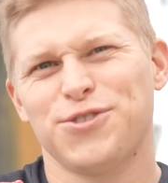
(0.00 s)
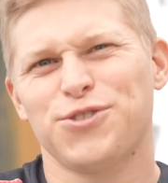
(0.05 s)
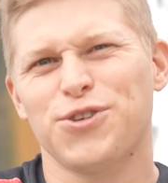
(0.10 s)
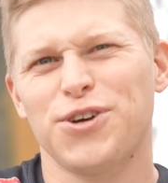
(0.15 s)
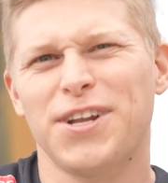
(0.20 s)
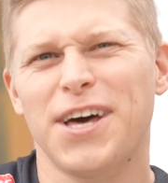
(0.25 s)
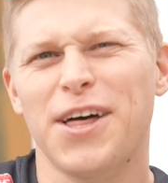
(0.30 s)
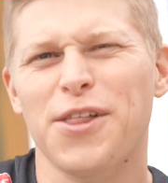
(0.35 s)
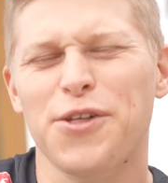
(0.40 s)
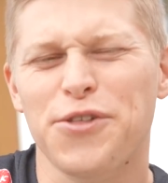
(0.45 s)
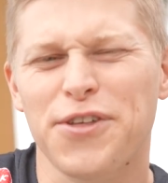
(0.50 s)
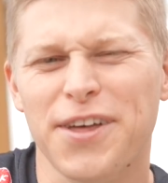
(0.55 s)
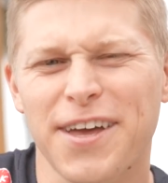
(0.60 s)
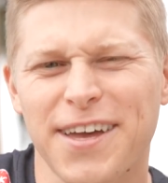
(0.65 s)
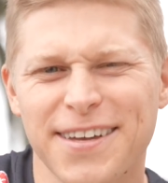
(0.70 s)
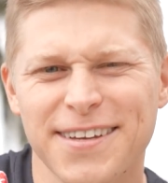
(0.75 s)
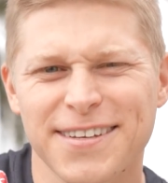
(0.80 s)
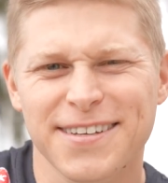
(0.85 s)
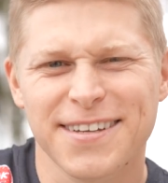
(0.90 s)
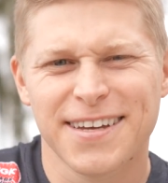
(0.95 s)
another
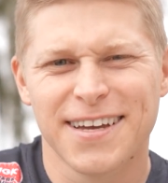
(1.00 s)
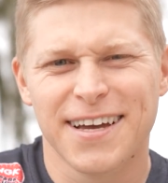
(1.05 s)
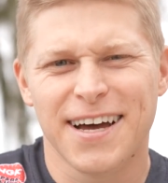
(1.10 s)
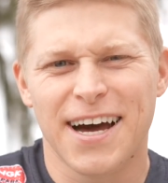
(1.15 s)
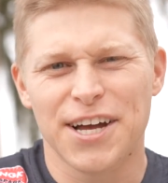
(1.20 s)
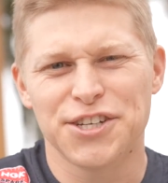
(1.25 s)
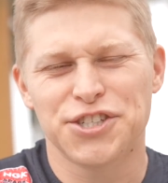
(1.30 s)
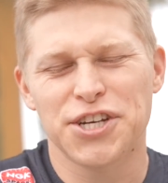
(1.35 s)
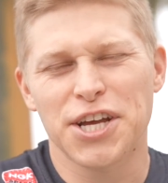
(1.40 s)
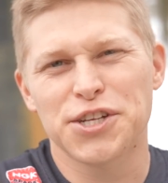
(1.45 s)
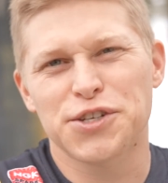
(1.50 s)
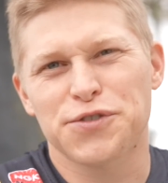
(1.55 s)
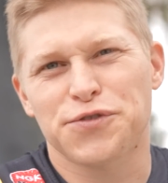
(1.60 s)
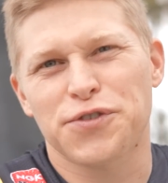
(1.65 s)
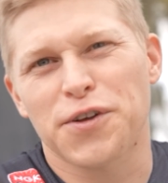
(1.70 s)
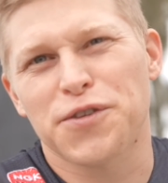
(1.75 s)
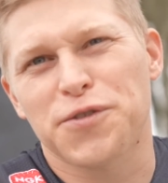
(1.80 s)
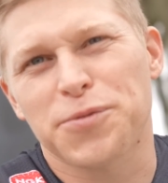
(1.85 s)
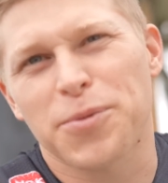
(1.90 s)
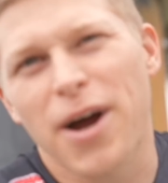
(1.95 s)
thing, I changed the
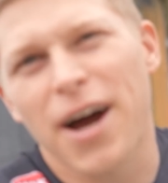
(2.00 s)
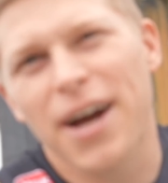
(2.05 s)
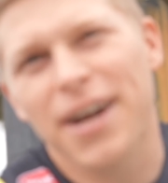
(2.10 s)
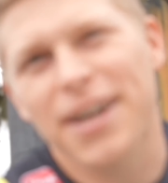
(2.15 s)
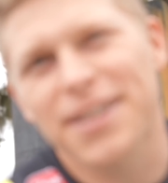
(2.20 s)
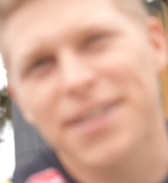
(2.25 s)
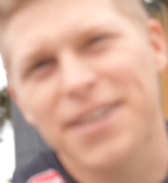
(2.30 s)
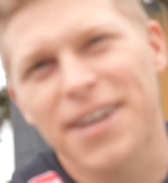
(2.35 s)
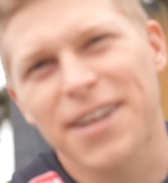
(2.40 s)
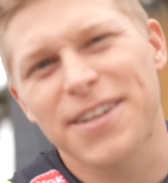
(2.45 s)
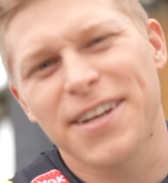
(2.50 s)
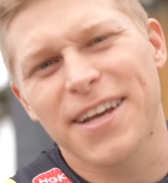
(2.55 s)
front sprocket the other